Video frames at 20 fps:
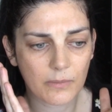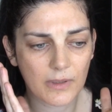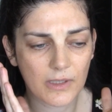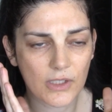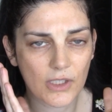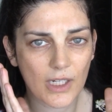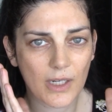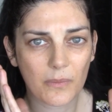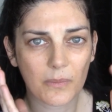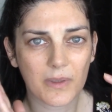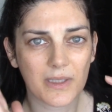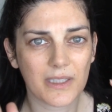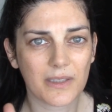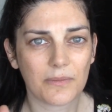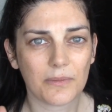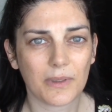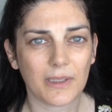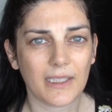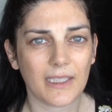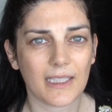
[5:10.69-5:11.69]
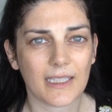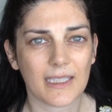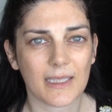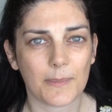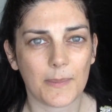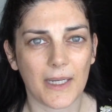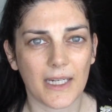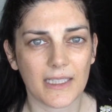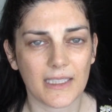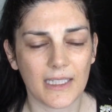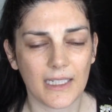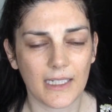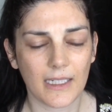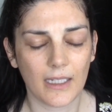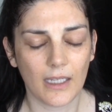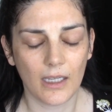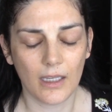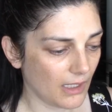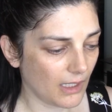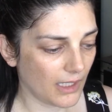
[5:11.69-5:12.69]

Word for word: which I wasn't really expecting.